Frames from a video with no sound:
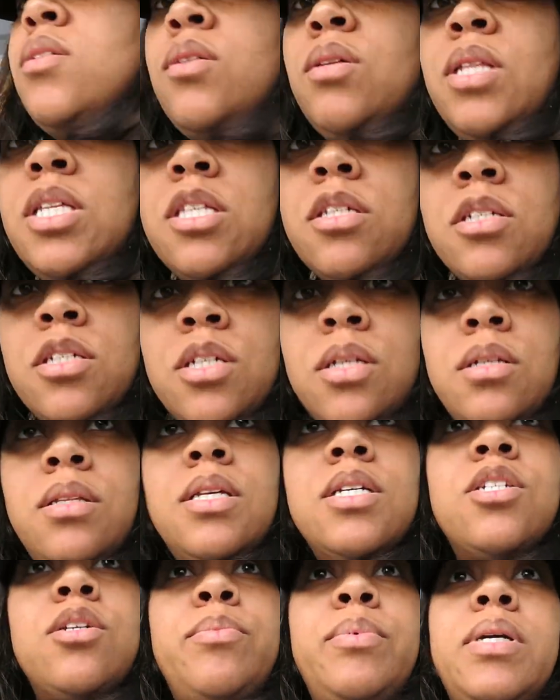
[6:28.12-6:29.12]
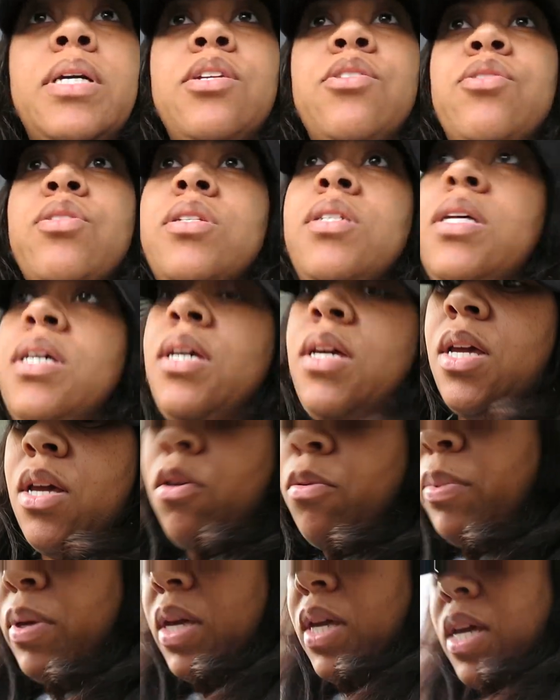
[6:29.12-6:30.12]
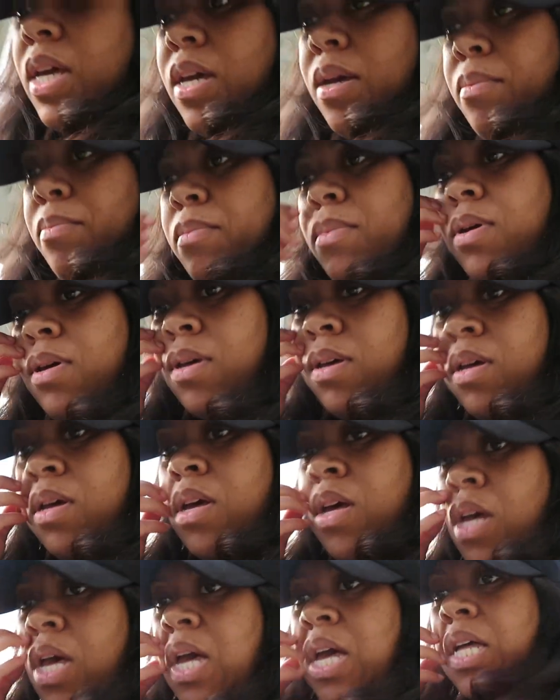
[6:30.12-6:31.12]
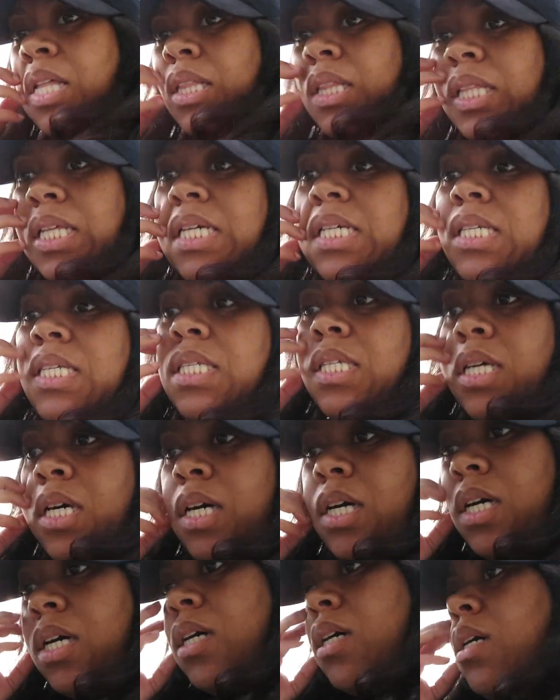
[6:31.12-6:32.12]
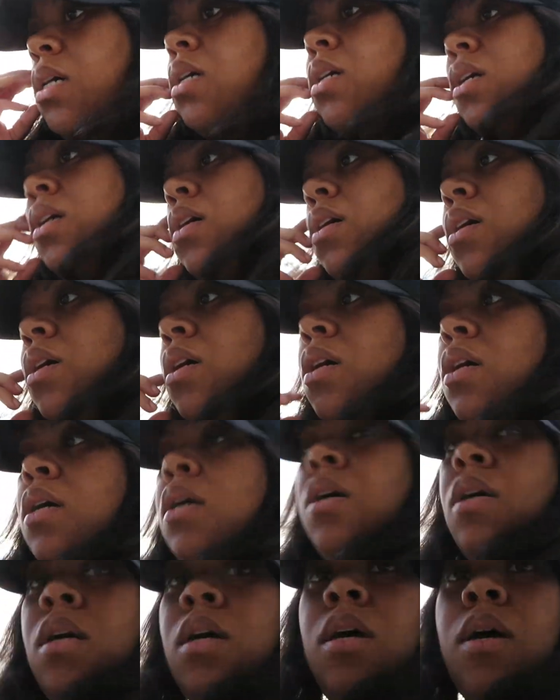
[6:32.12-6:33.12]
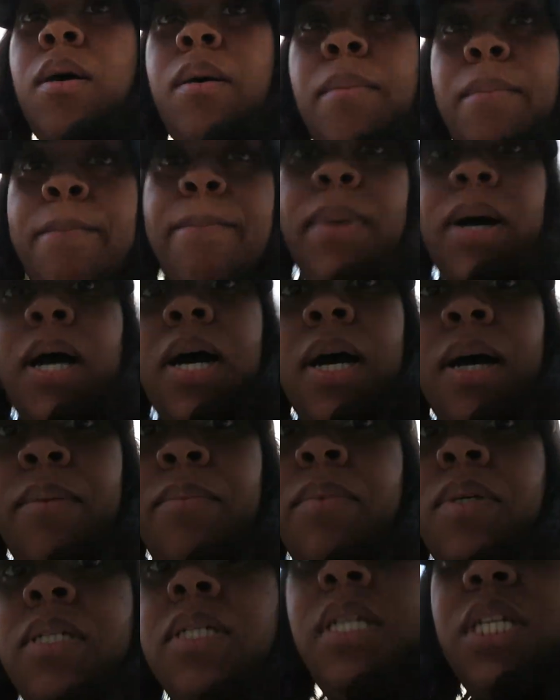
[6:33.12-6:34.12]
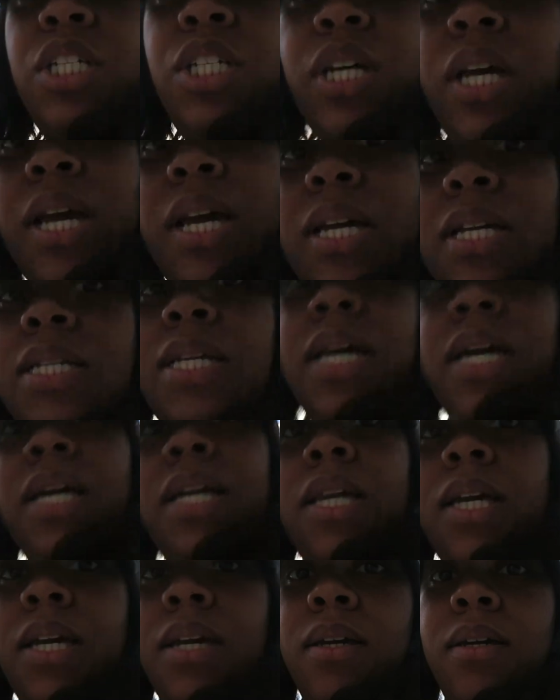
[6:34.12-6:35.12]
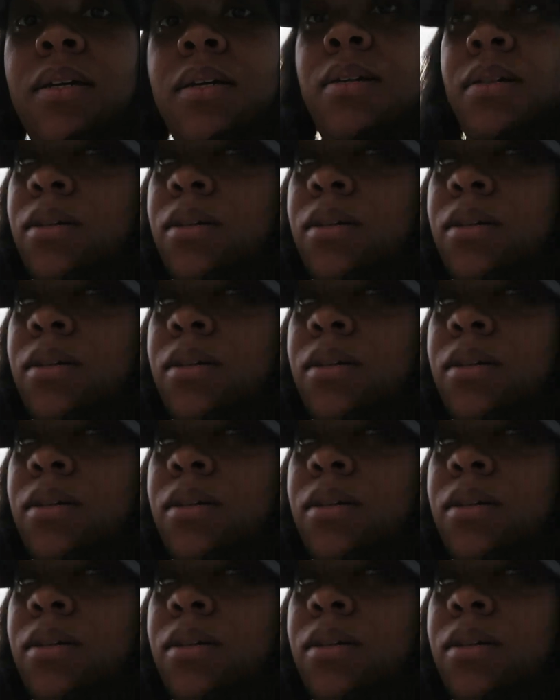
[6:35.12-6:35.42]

So this will should, this should be interesting. It'll be Kim, Lisa, Mom, DJ, Danny,